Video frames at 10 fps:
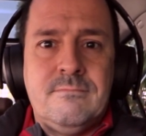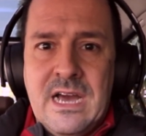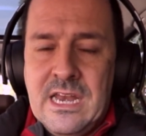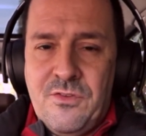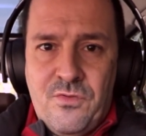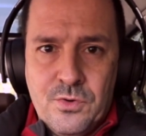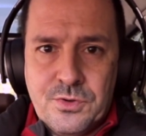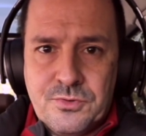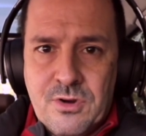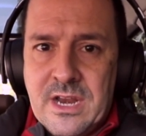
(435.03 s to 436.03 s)
I need
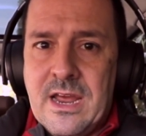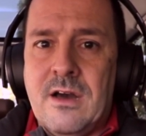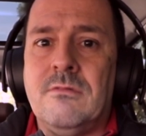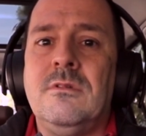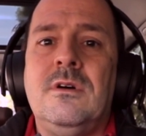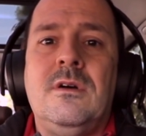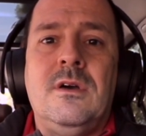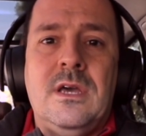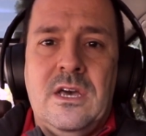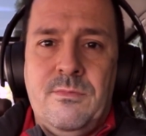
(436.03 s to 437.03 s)
focus right now.
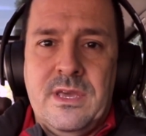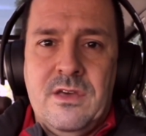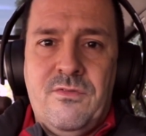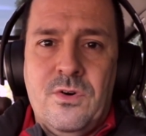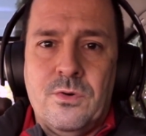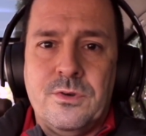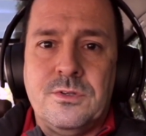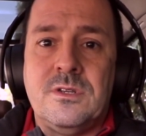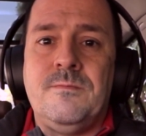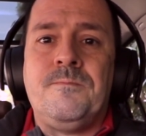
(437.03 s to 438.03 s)
Help me get
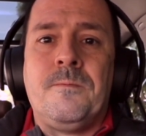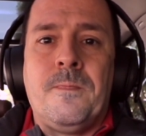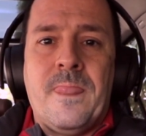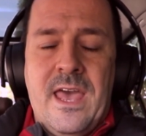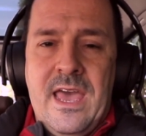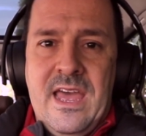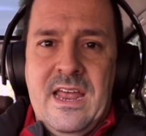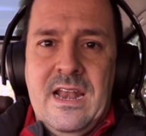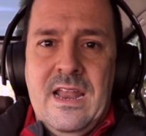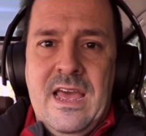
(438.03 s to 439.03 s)
focus.
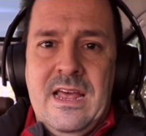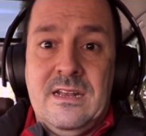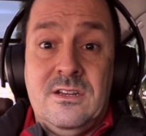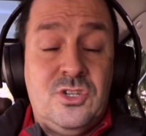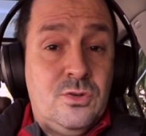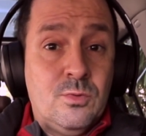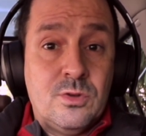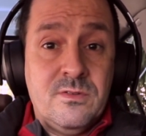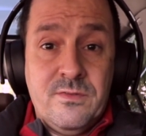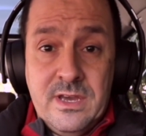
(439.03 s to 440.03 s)
And, and she
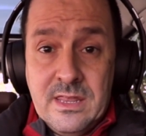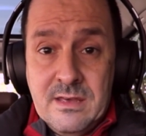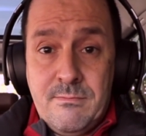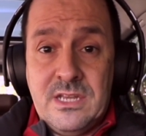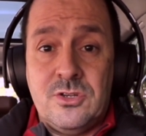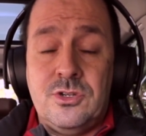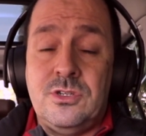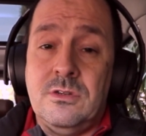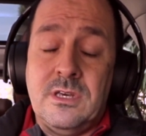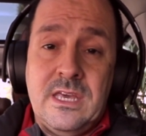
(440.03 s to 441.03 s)
will convey that
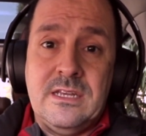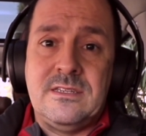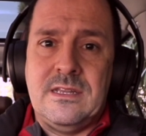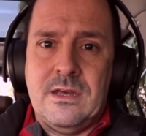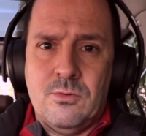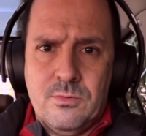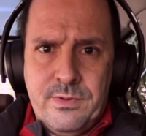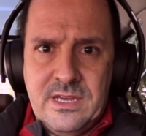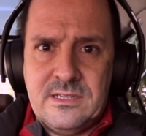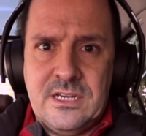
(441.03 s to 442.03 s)
message to the kids and they will
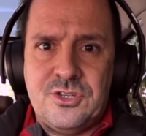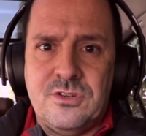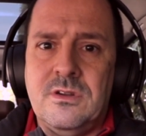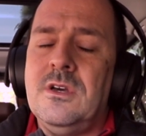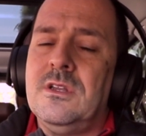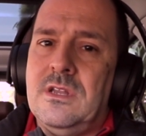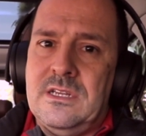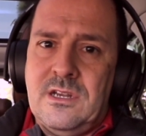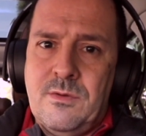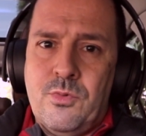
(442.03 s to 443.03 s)
pay attention.
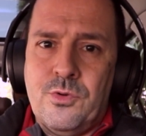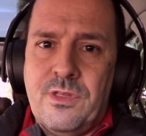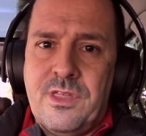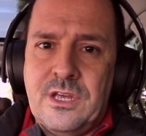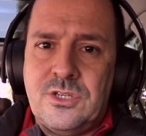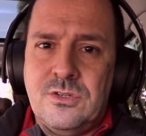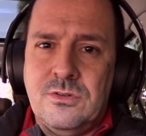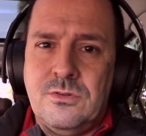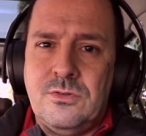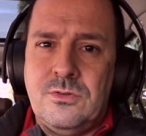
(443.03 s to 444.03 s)
That's an important thing
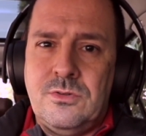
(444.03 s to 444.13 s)
to,